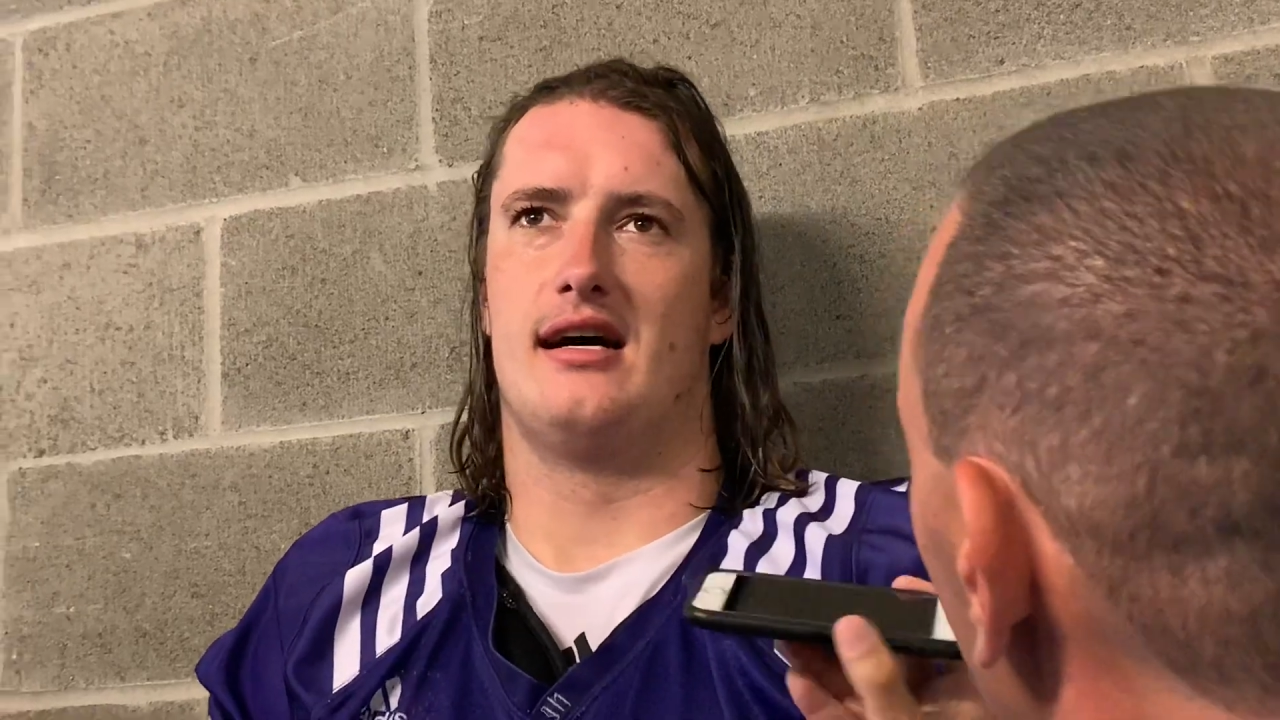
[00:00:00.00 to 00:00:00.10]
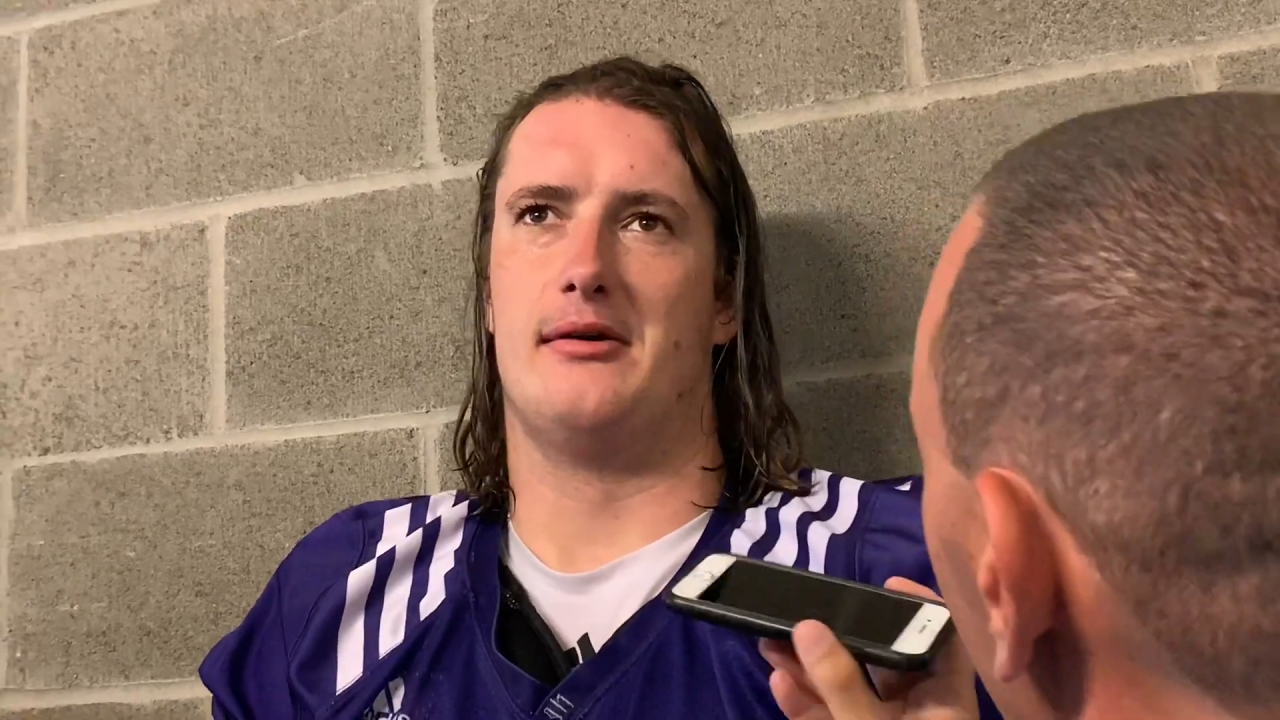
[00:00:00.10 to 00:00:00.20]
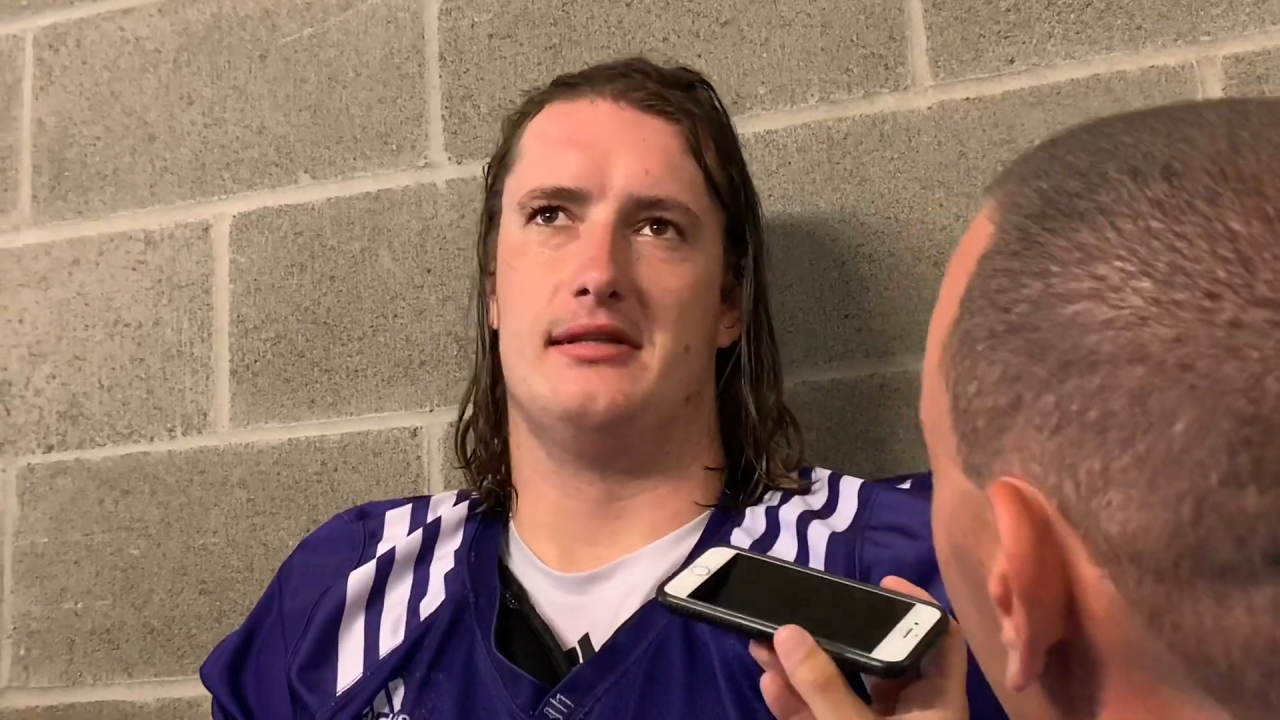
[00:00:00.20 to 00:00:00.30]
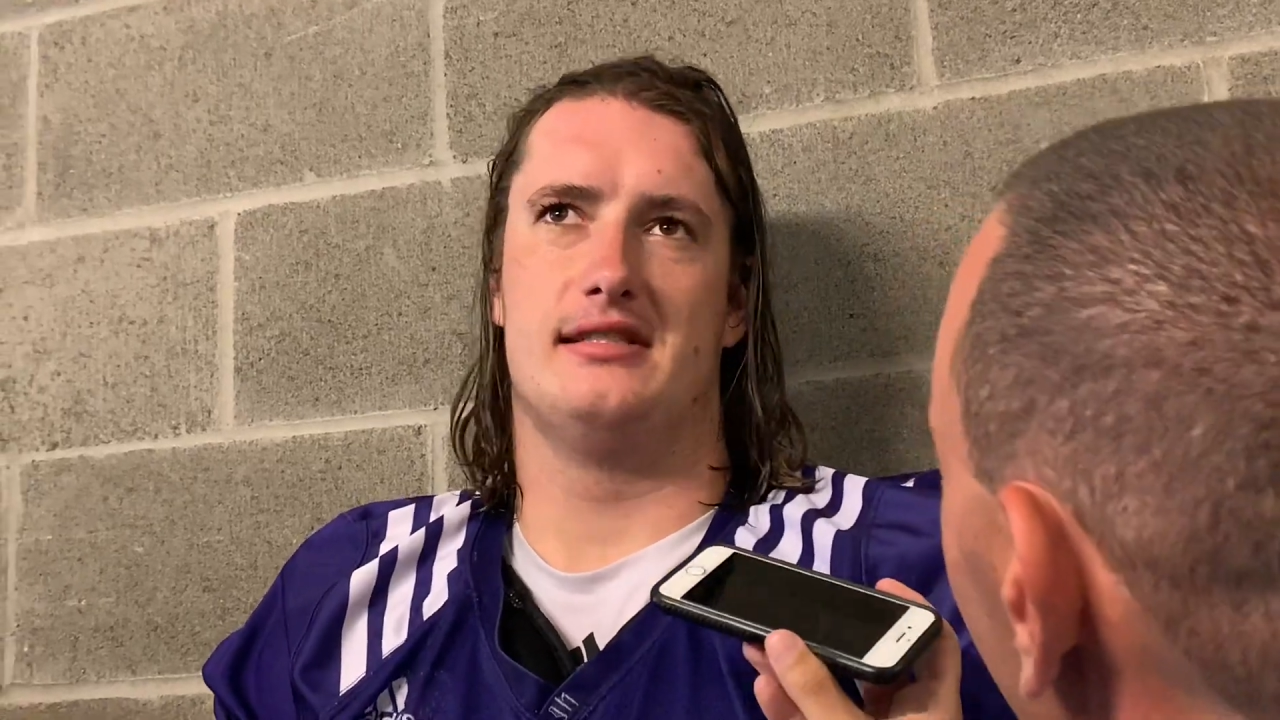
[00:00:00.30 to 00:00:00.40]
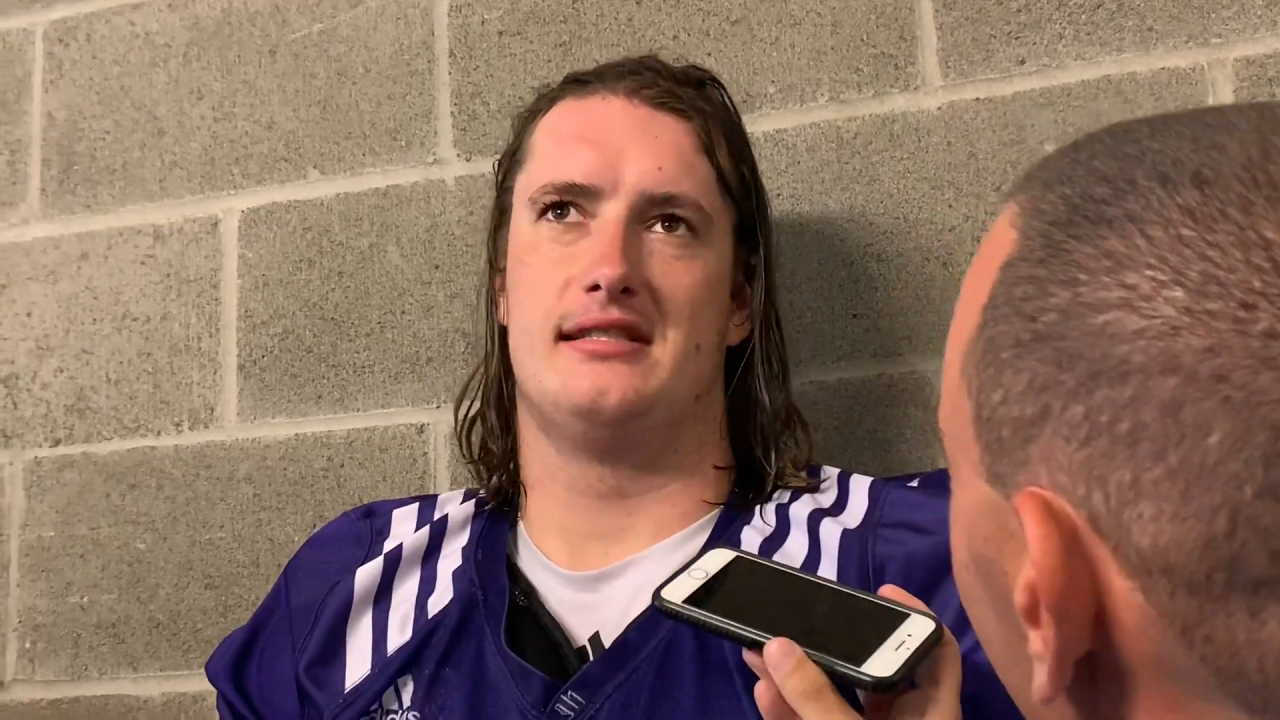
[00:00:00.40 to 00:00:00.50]
I
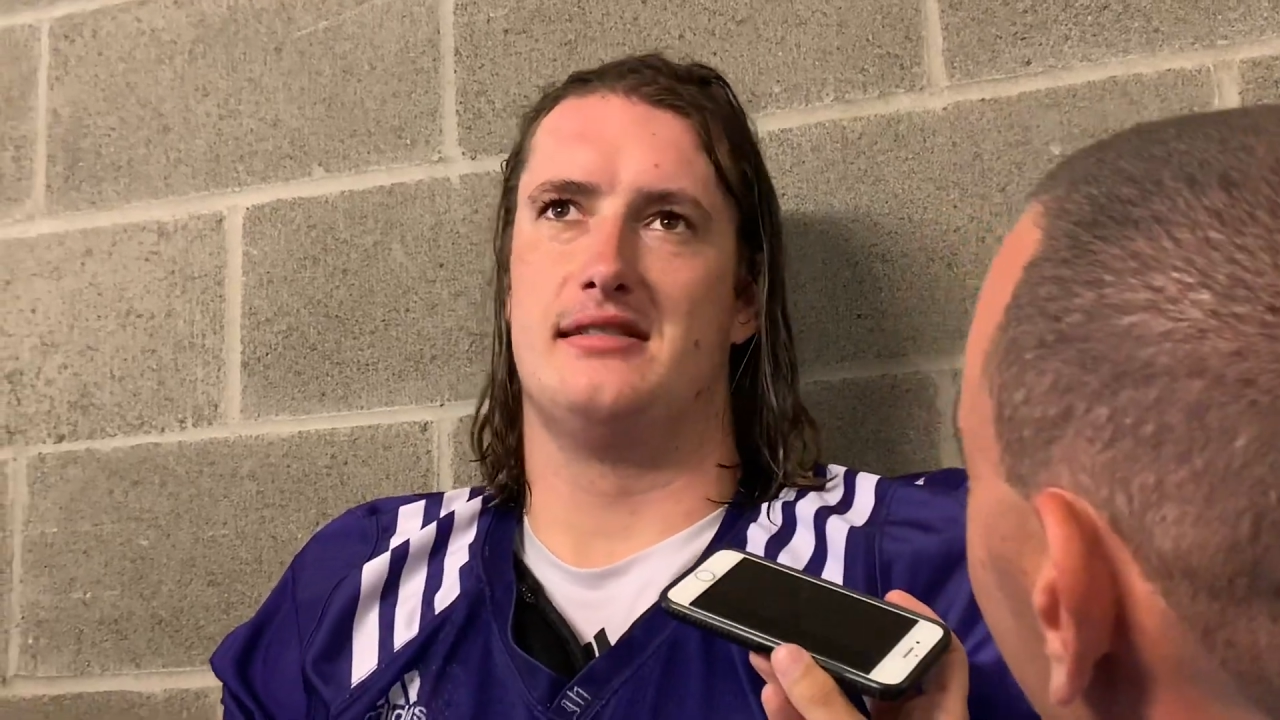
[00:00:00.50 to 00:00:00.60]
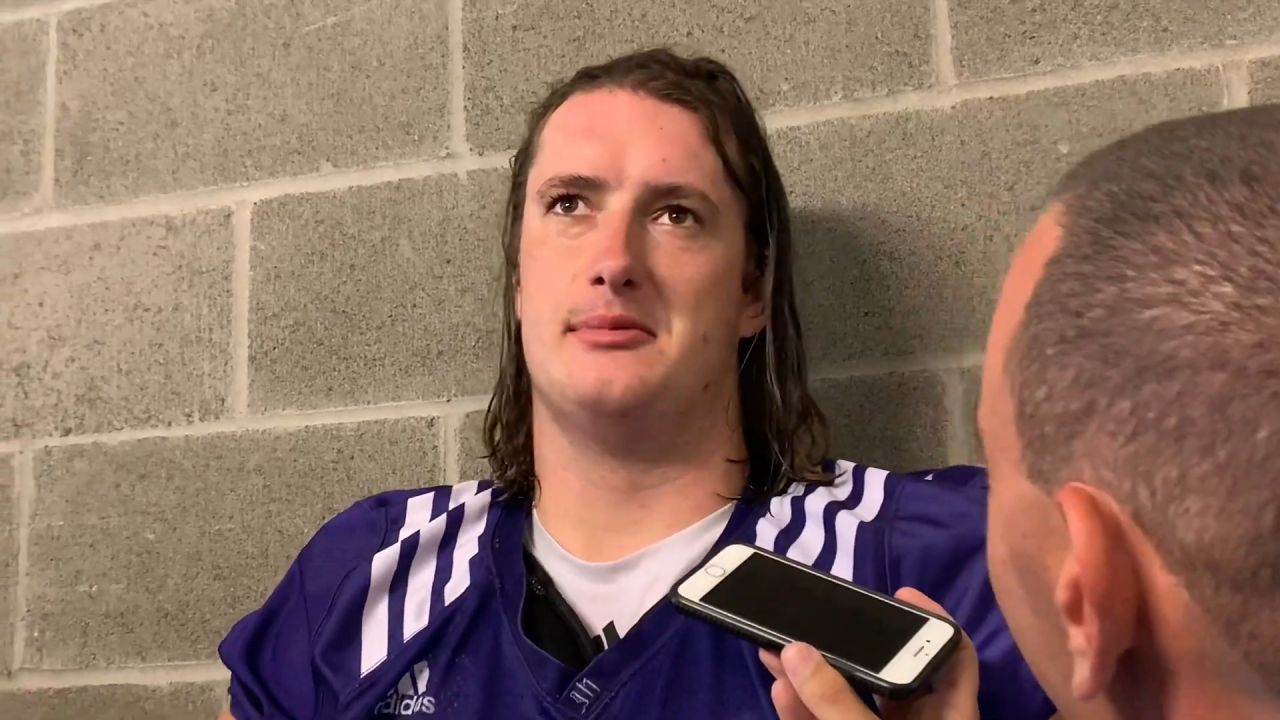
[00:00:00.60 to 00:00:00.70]
mean, this is the